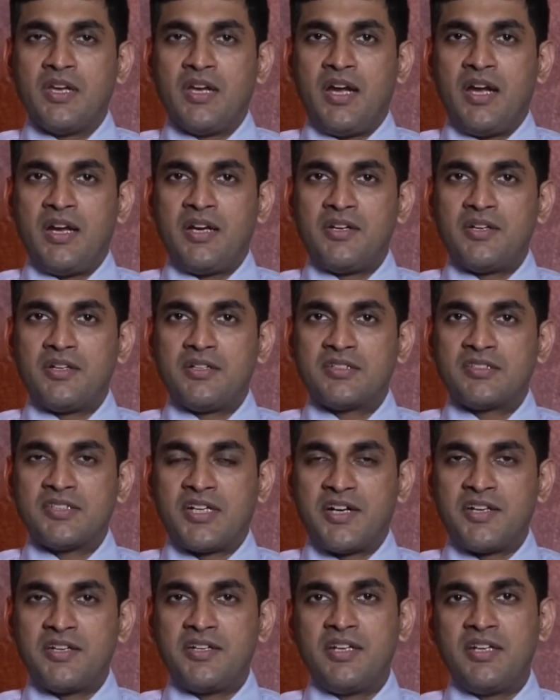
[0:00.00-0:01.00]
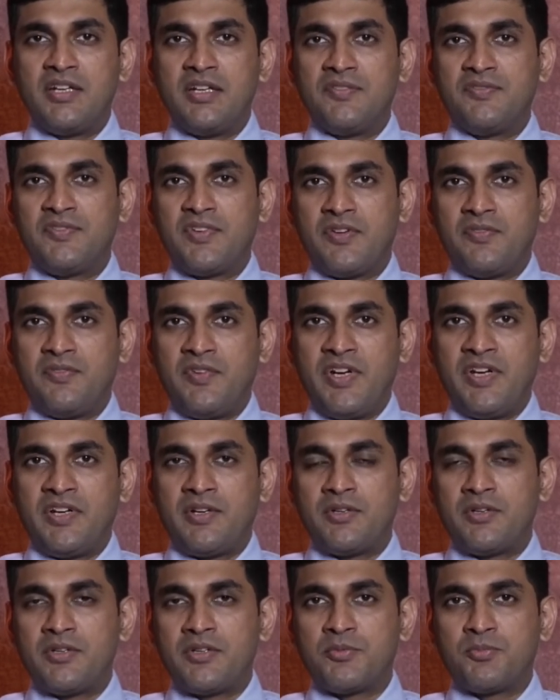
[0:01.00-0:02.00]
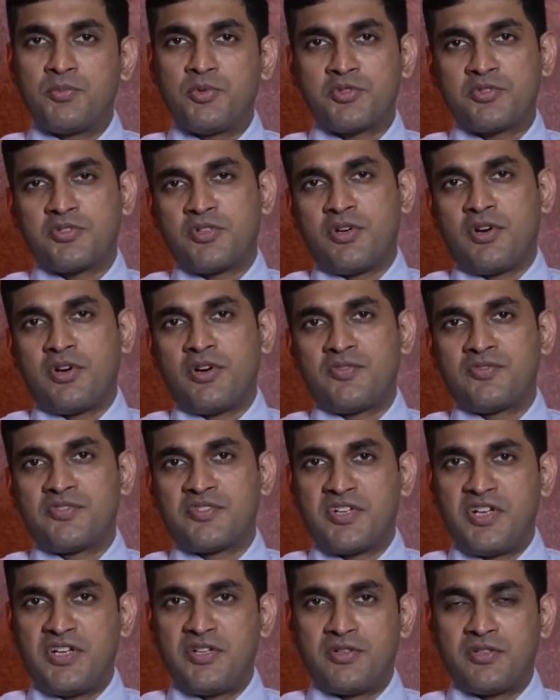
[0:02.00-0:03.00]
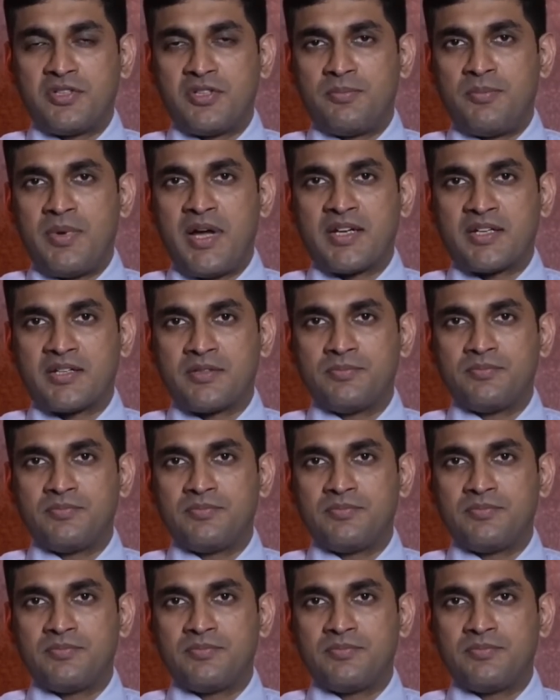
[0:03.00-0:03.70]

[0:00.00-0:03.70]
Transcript: and suddenly lift a weight, it puts a lot of strain on the back.